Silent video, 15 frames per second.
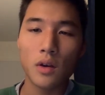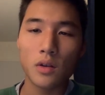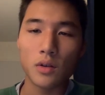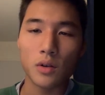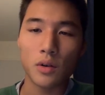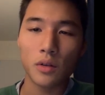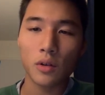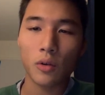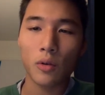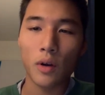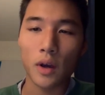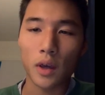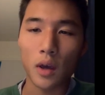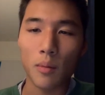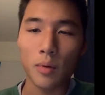During the
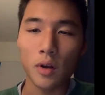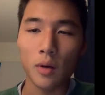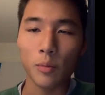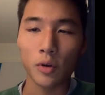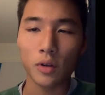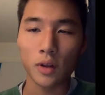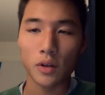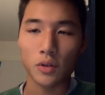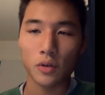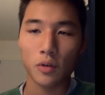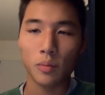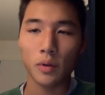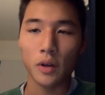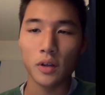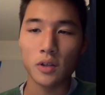crack epidemic that took
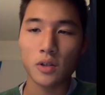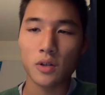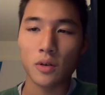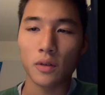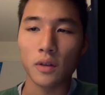place during